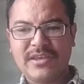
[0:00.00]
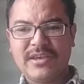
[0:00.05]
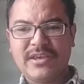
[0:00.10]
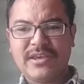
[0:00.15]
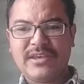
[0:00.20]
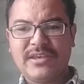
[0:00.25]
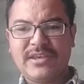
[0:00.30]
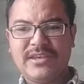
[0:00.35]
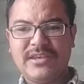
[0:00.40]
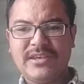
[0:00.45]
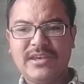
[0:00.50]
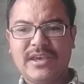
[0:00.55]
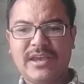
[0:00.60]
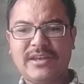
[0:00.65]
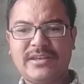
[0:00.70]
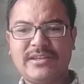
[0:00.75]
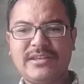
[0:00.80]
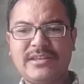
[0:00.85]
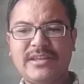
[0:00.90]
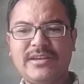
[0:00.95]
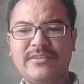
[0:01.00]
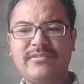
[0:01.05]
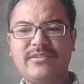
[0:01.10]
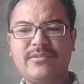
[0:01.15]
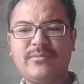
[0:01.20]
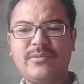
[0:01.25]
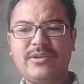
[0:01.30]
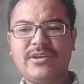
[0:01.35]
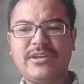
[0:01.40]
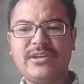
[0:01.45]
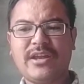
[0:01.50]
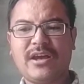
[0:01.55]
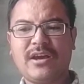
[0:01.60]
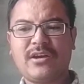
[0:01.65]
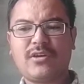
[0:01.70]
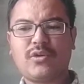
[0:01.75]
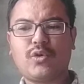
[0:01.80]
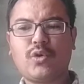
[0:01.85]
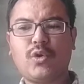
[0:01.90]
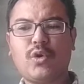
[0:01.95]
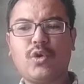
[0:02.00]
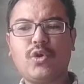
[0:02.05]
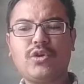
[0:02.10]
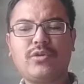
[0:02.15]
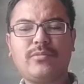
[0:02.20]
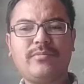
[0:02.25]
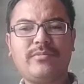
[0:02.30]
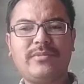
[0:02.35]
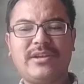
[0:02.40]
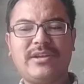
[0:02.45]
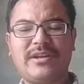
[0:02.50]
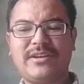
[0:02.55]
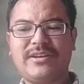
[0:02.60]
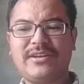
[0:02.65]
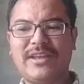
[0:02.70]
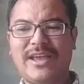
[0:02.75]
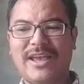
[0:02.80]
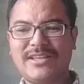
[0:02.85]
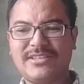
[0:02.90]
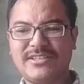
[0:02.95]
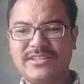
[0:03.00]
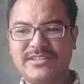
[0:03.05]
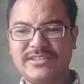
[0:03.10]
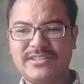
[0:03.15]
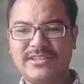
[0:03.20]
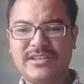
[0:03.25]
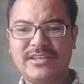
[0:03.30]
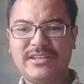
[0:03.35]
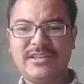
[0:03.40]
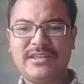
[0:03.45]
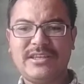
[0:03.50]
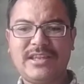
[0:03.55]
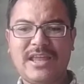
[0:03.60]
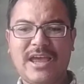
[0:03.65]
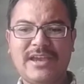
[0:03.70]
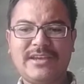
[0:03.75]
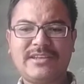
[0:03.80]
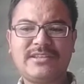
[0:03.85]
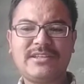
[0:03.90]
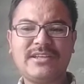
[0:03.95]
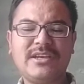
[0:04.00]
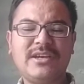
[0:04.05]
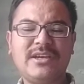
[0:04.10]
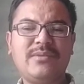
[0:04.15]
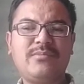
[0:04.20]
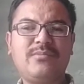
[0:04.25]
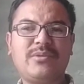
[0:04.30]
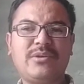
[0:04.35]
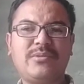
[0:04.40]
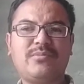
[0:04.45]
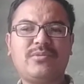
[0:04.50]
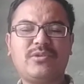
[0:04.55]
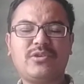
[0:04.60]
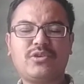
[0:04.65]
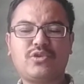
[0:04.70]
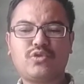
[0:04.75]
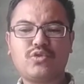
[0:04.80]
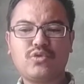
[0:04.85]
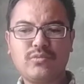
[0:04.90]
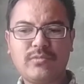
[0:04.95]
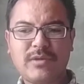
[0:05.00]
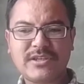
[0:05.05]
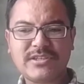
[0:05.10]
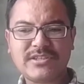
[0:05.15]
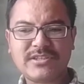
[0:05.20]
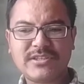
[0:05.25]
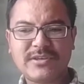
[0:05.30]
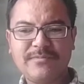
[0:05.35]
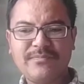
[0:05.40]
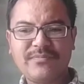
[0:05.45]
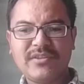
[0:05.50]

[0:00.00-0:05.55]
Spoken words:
He had never been a cold blooded agent. He liked people too much.